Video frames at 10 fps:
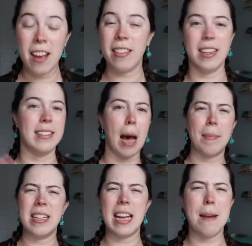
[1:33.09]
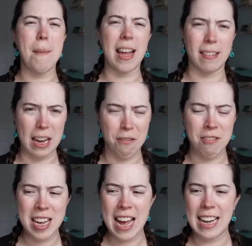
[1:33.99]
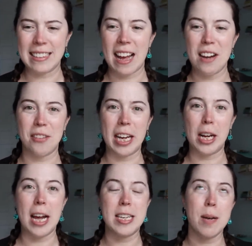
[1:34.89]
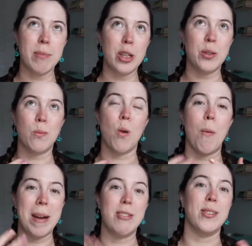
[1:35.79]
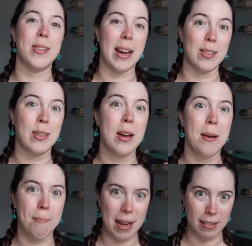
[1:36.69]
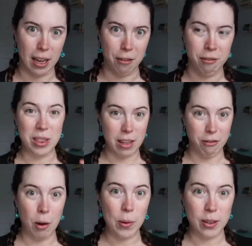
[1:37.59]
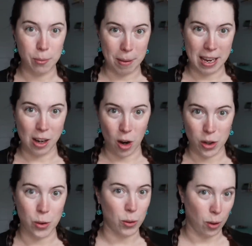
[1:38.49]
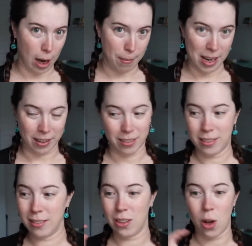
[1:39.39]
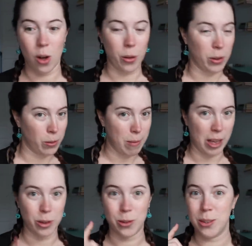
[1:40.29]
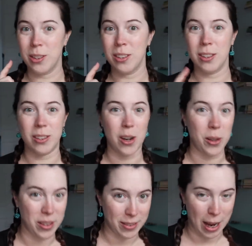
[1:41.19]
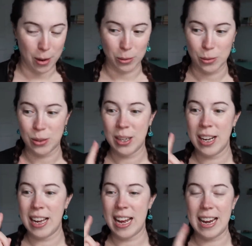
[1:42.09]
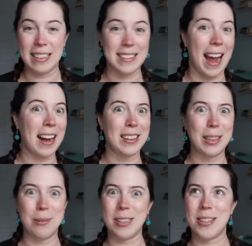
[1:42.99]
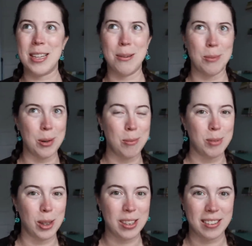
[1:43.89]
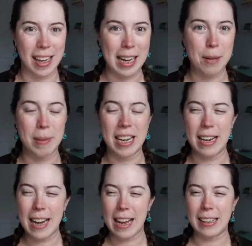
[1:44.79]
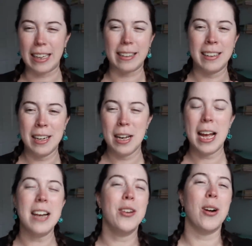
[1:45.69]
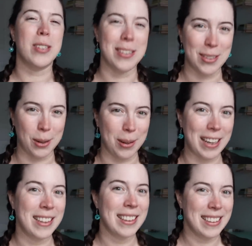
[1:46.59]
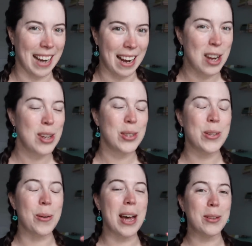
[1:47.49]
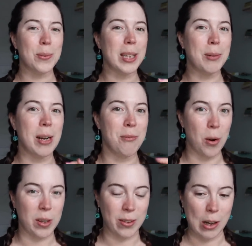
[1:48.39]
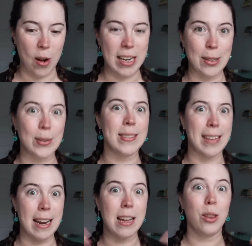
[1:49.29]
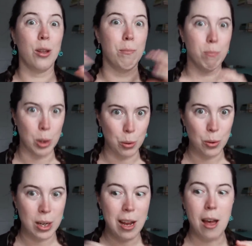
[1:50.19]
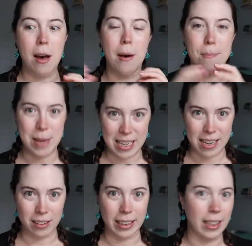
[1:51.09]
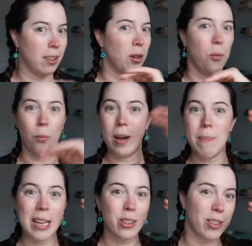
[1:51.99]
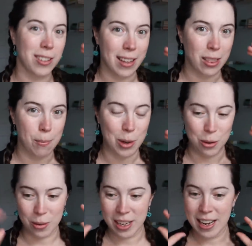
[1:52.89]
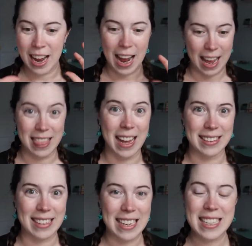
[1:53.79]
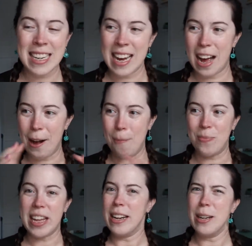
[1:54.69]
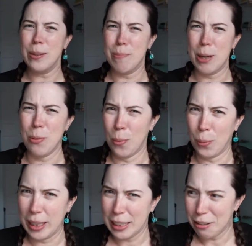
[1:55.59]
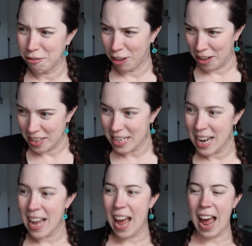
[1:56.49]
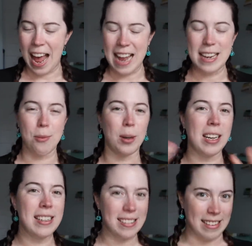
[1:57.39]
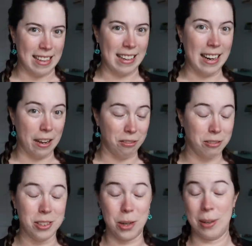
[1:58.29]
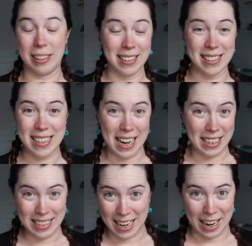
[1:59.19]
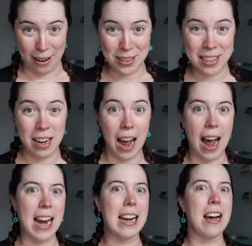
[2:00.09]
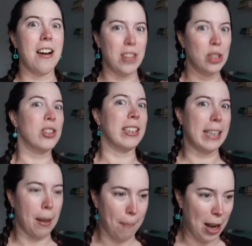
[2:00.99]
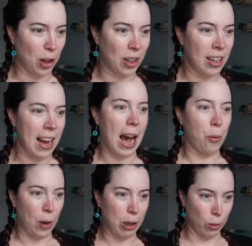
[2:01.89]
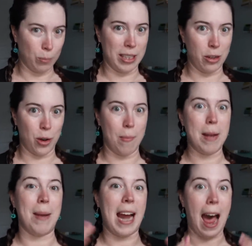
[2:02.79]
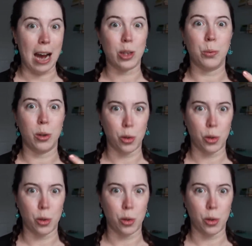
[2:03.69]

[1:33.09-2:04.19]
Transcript: that has happened in my life. And it's kind of like attempting to romanticize my life with the focus being on describing all the smells, all the sounds, exactly what the room looked like, but in a like, in an artistic way. Yeah. So that's really what I'm focusing on is setting the mood immediately. One page to set the mood and that's it. Um, and it has been really fun. And we're gonna see if doing this day in, day out, I eventually get better at white room syndrome in my actual